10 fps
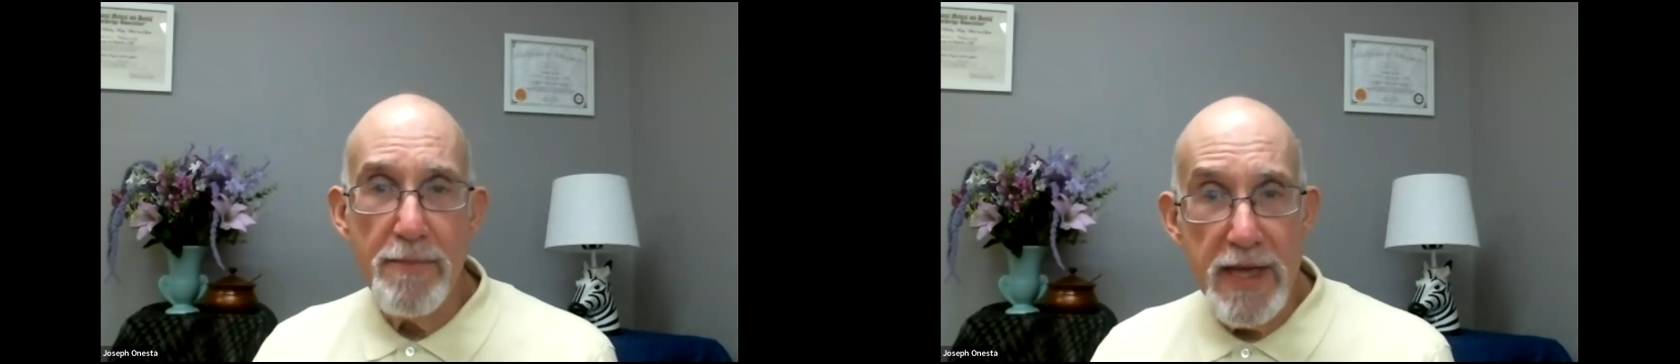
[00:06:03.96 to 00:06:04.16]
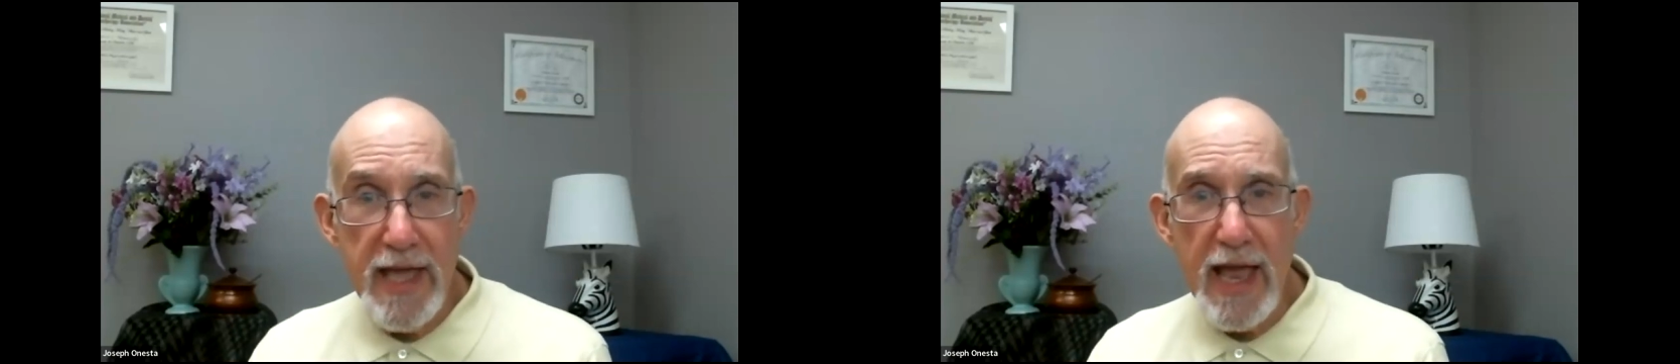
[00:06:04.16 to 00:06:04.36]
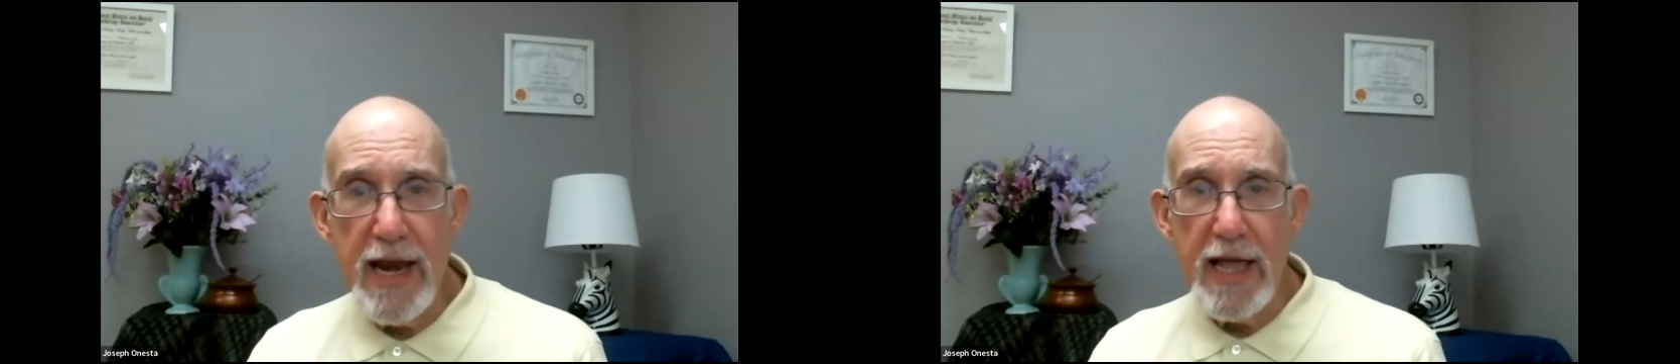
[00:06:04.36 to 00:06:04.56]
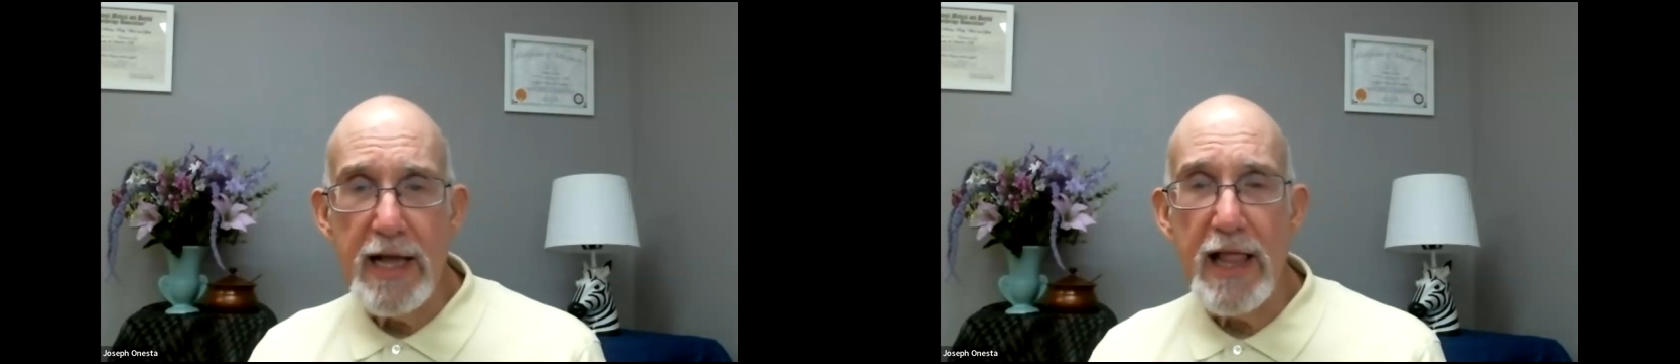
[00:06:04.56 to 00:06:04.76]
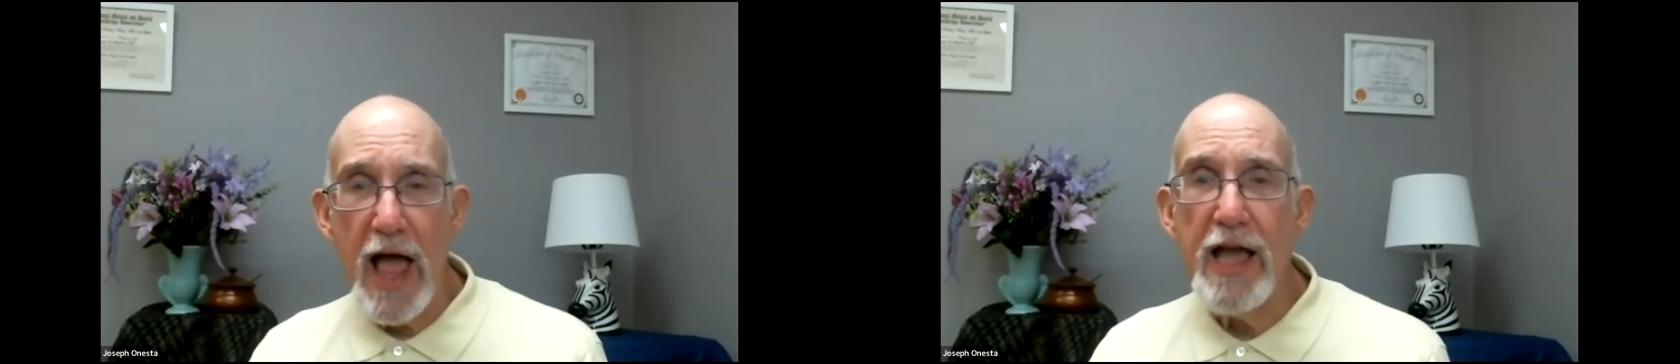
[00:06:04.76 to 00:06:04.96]
the beginning,
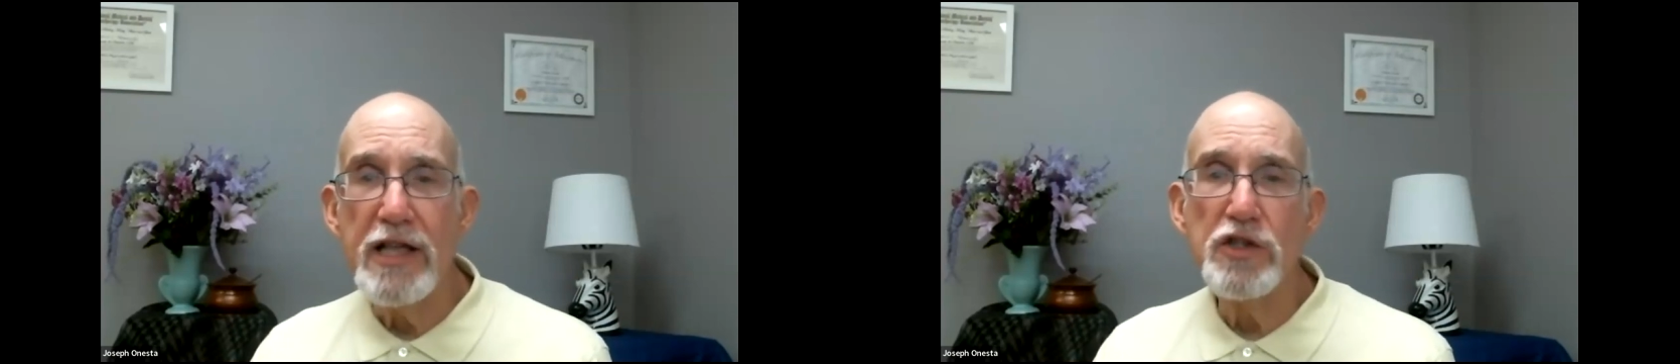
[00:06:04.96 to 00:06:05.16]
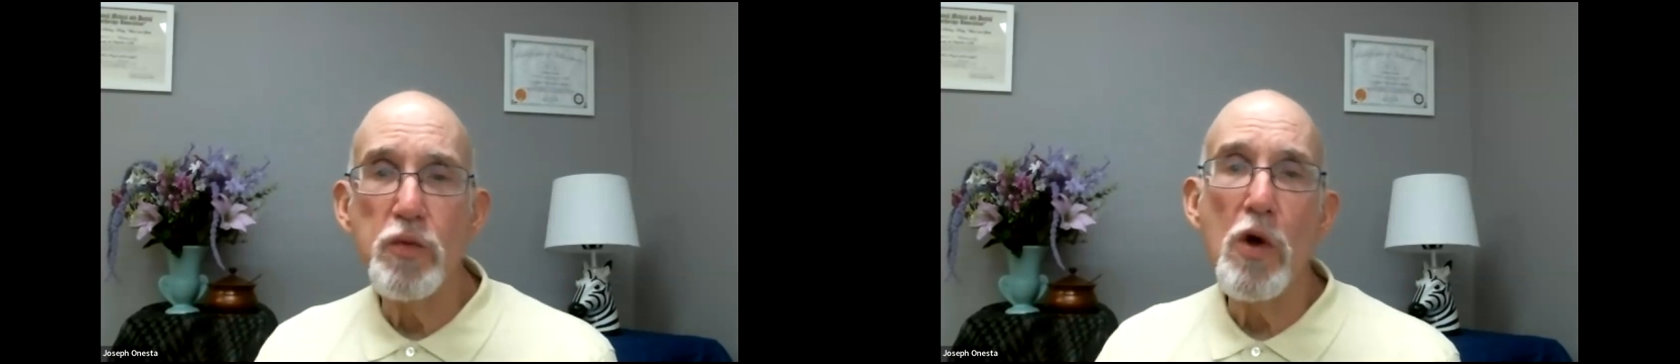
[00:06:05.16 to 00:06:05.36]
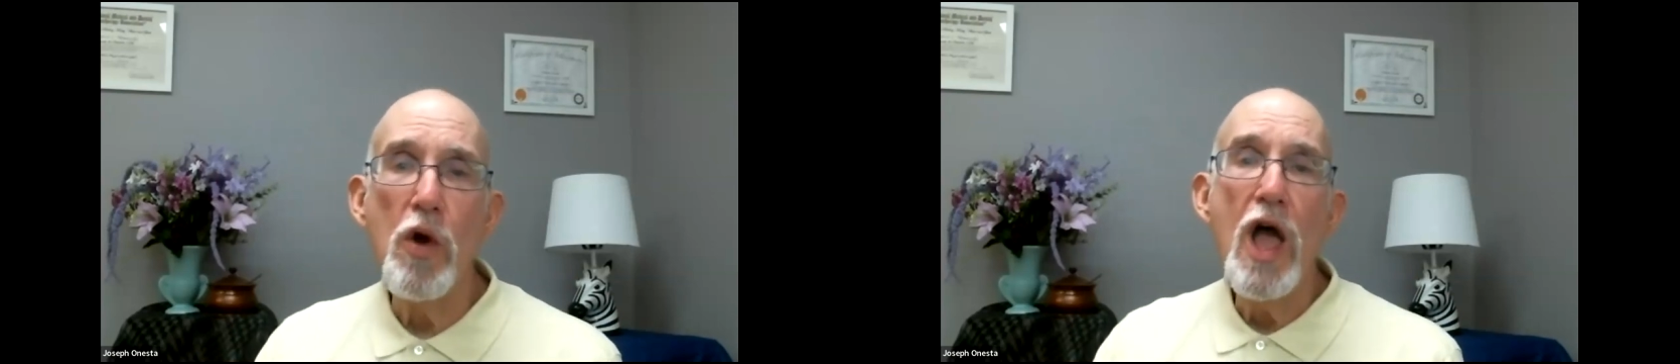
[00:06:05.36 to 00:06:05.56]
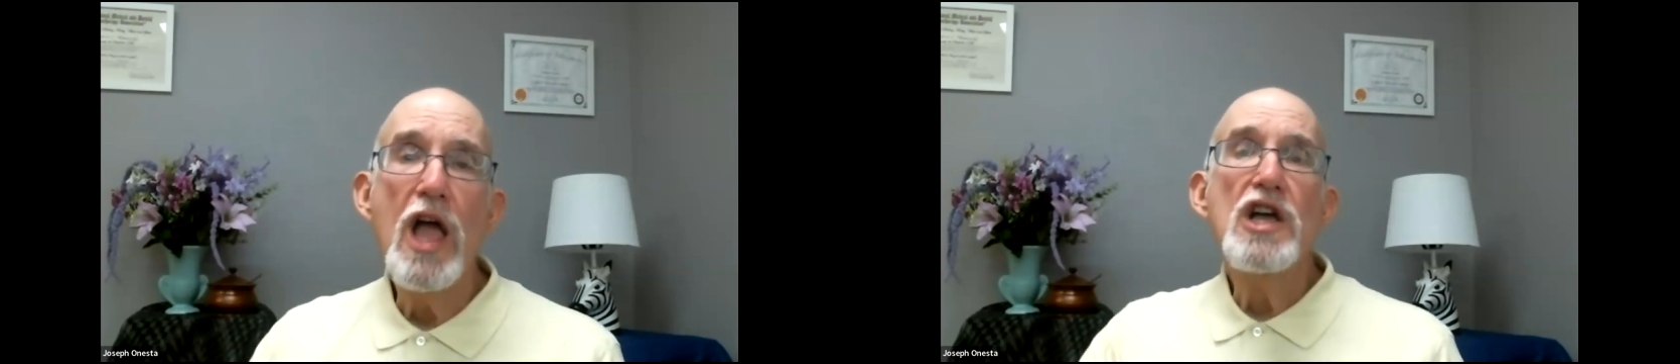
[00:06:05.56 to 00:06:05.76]
clients will